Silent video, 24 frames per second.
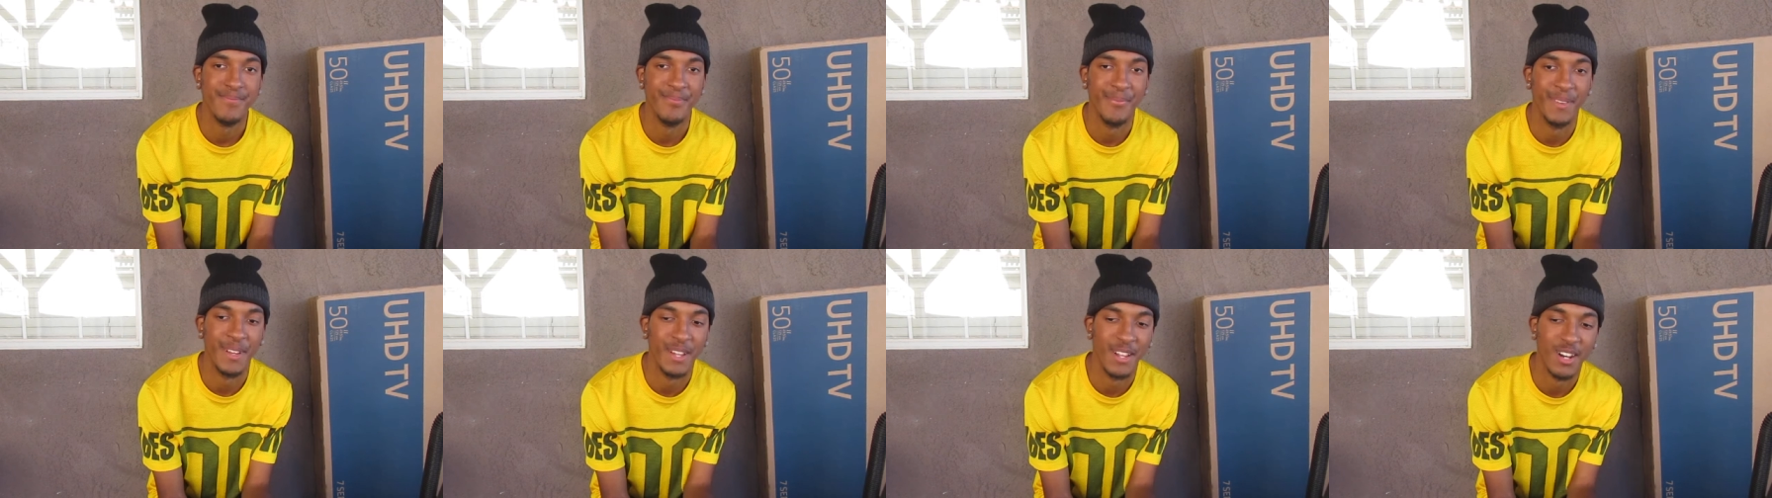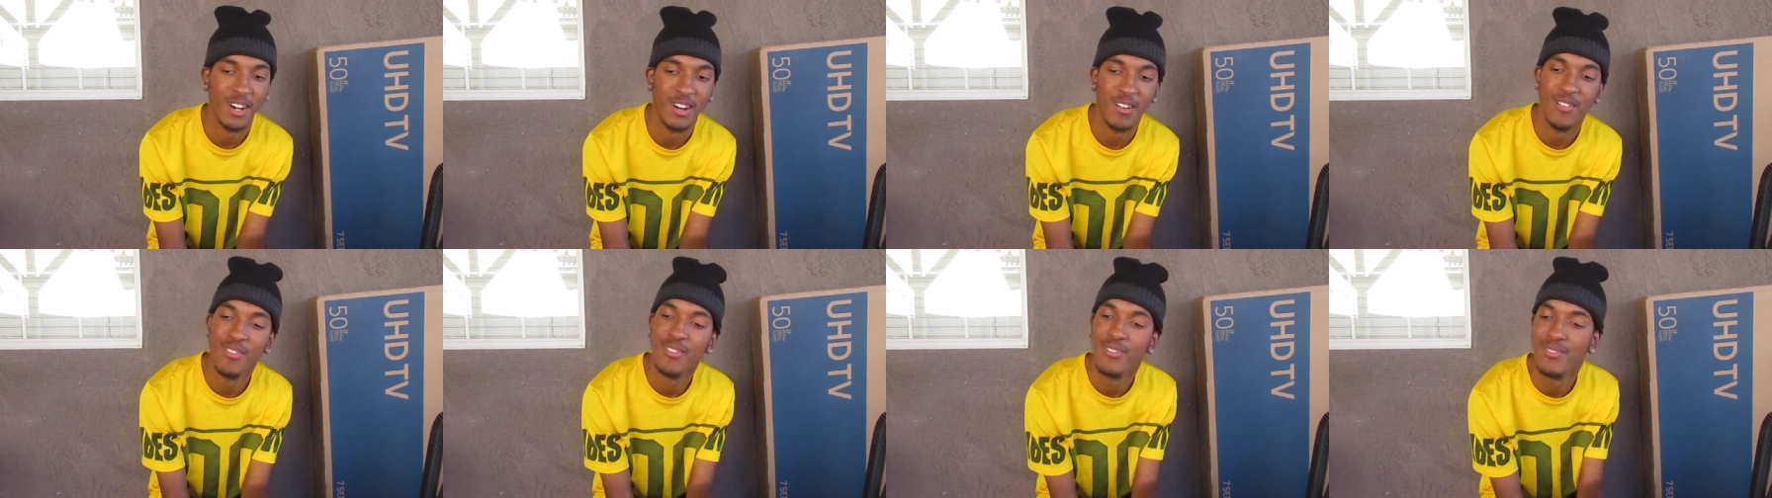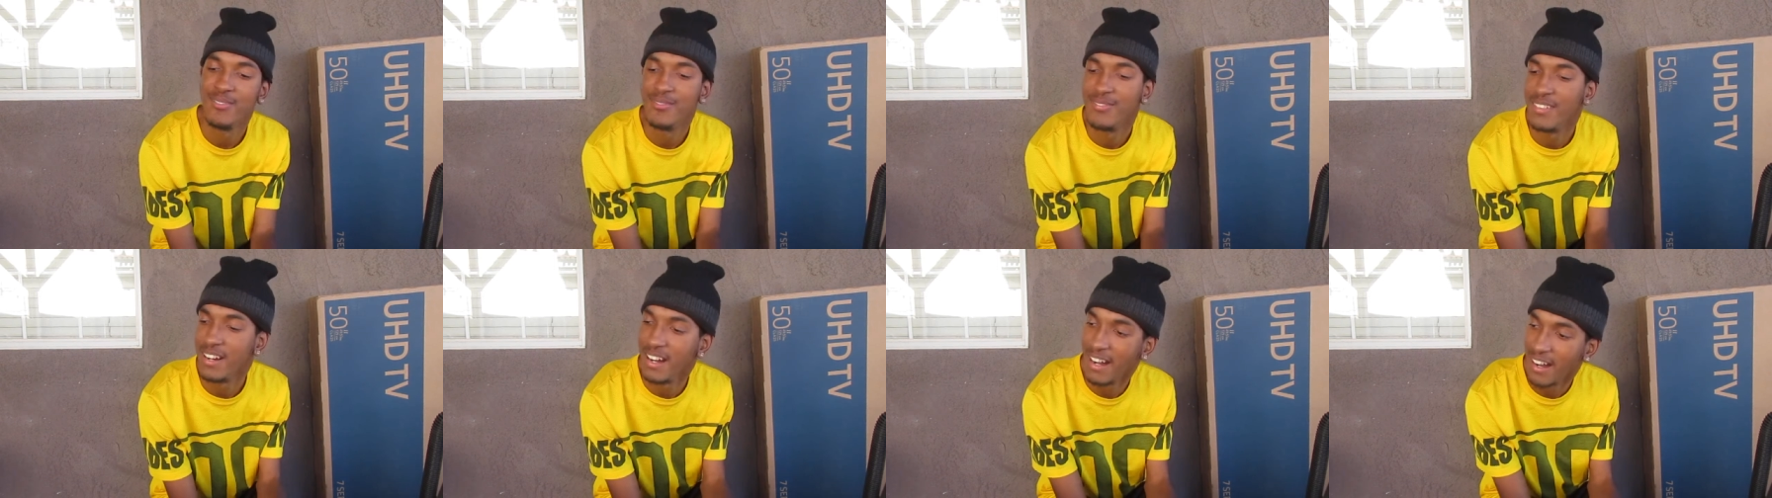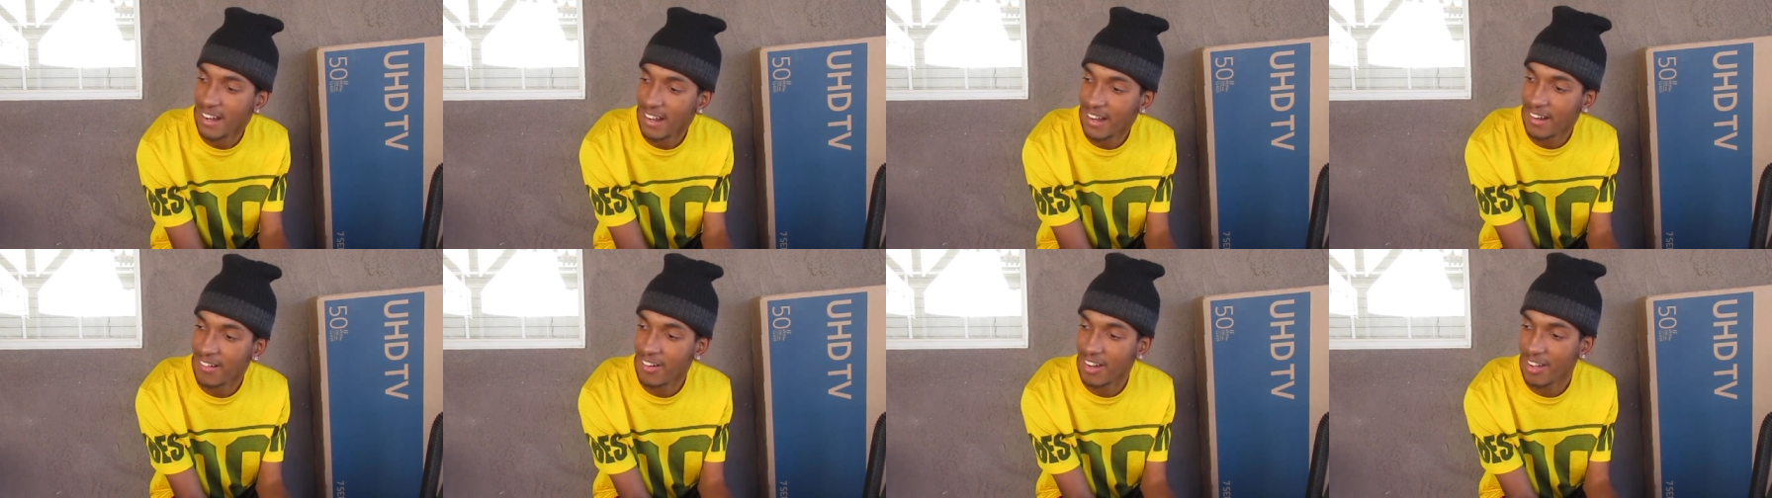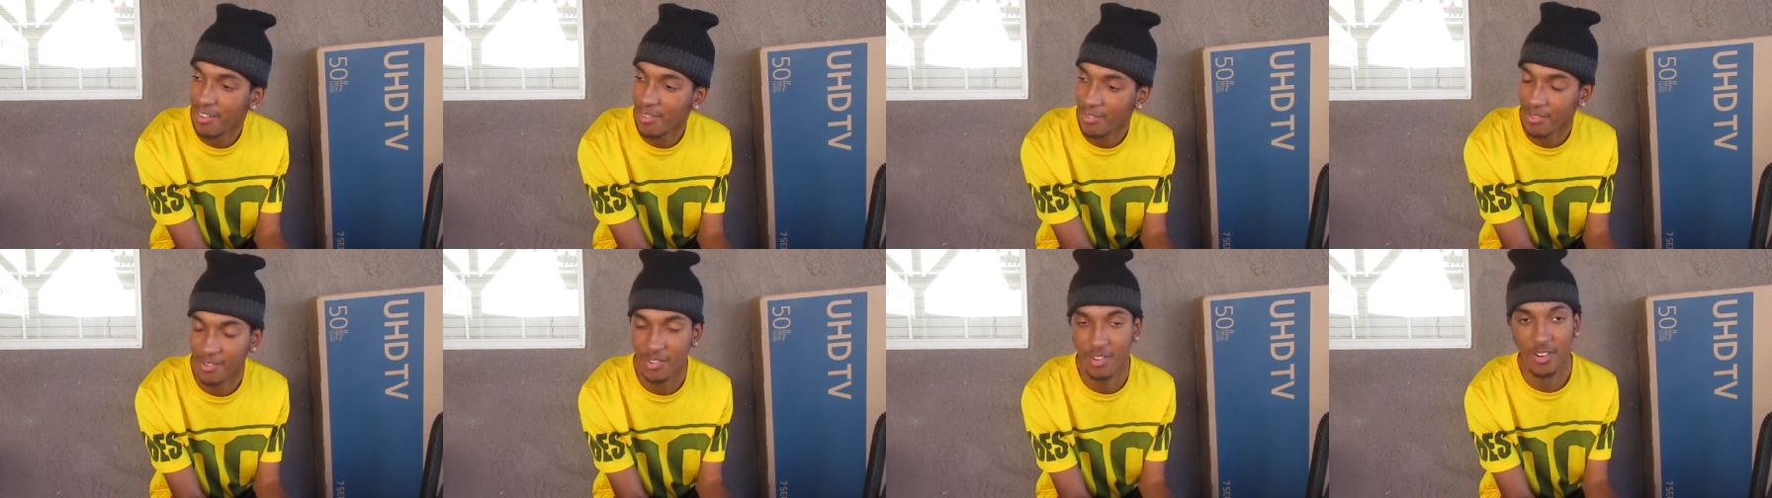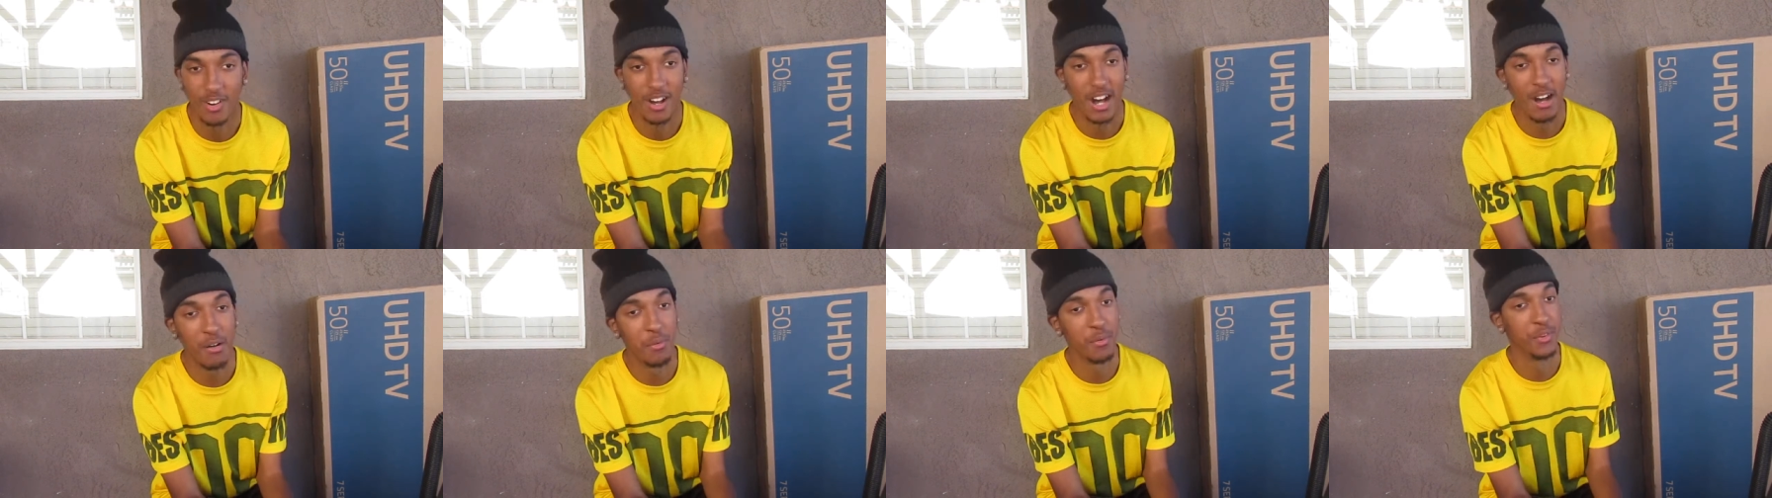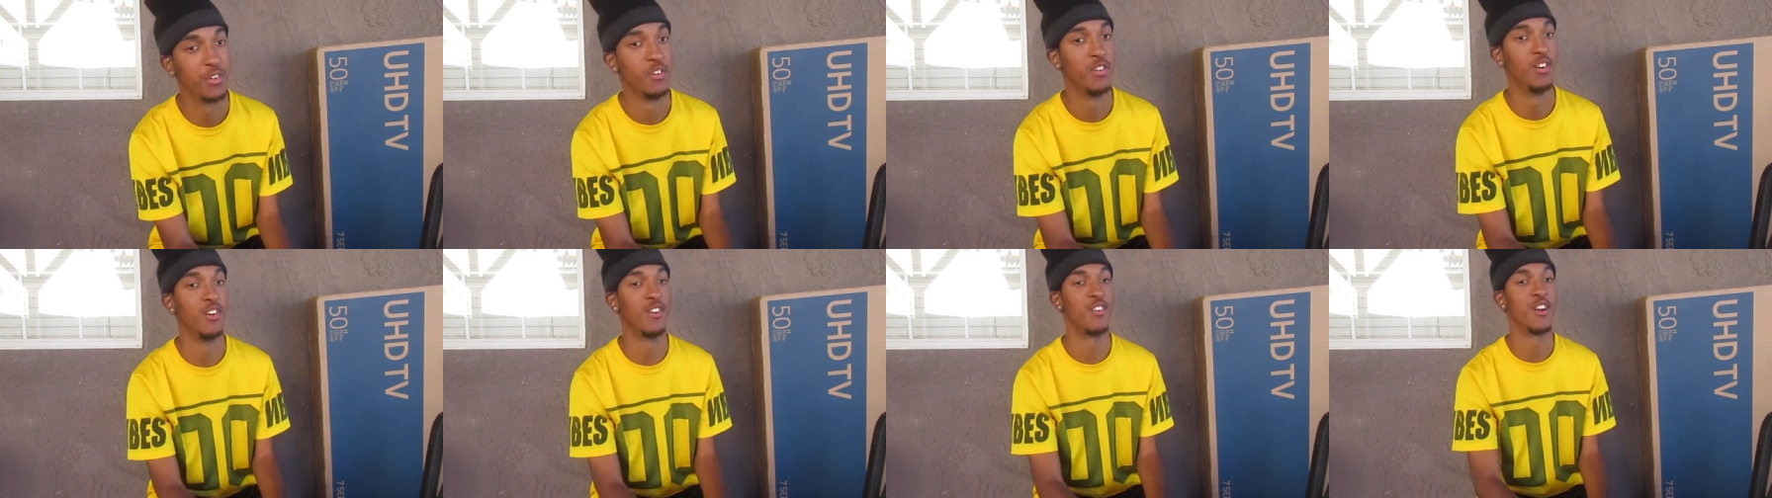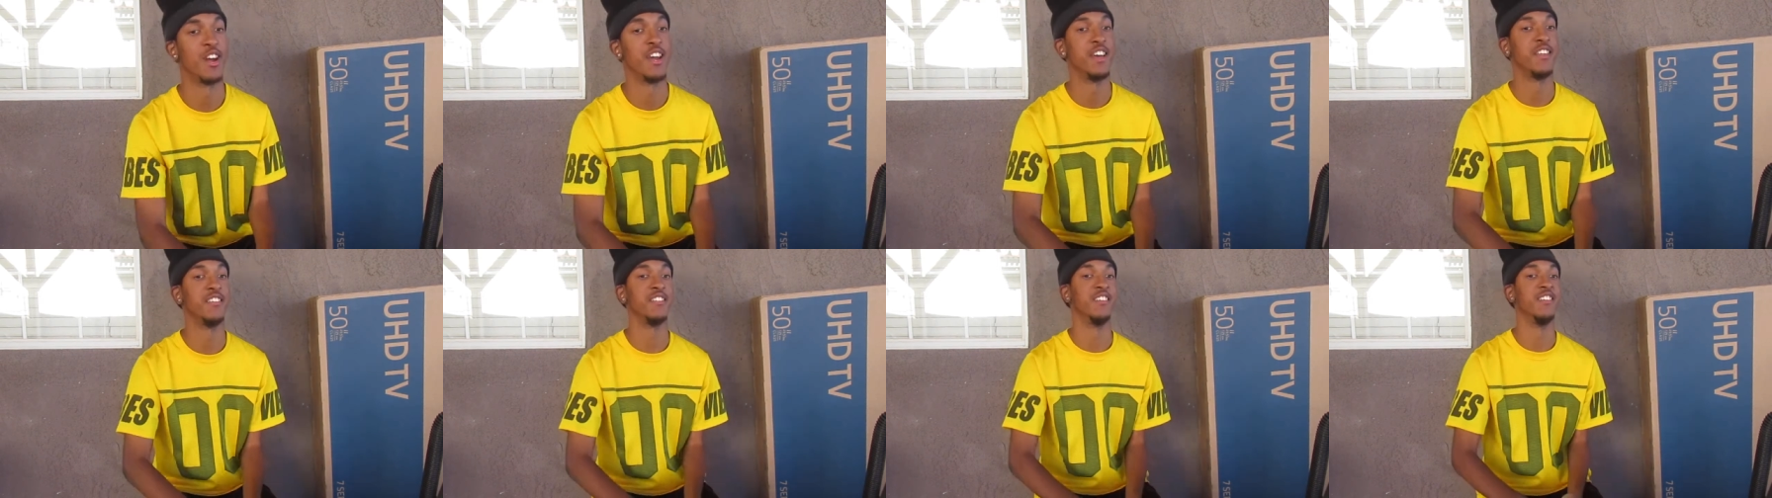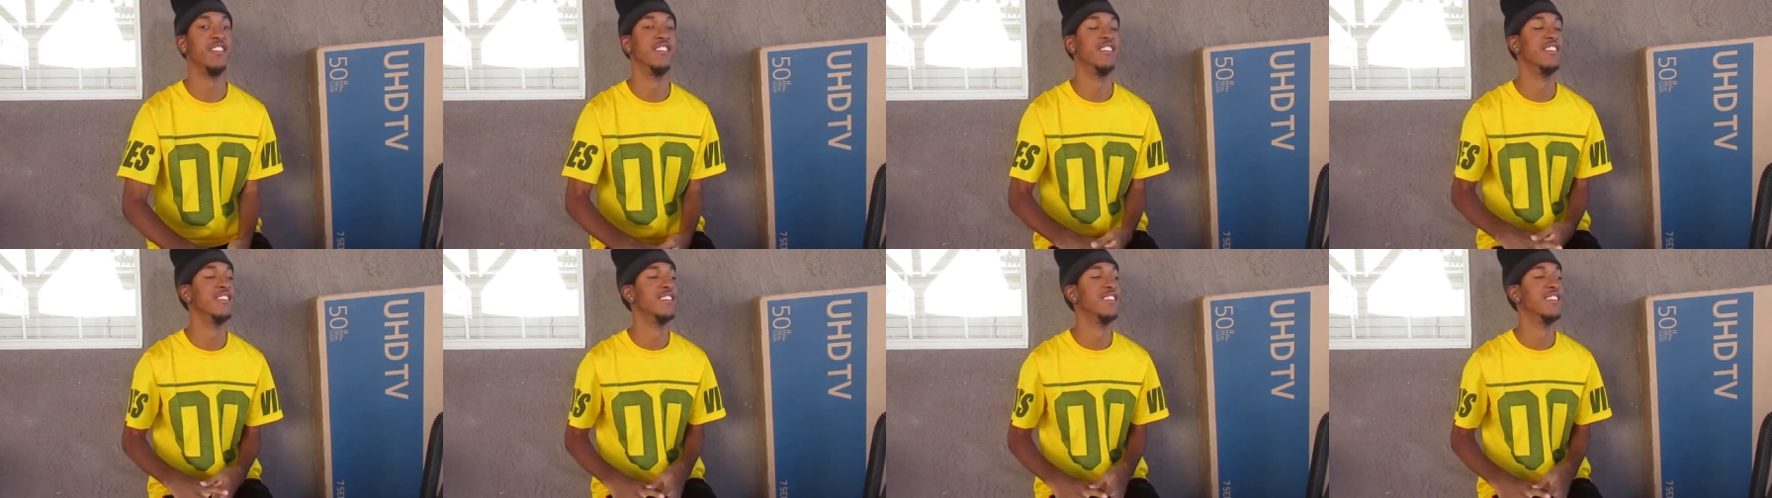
You know, uh, I was going I was going crazy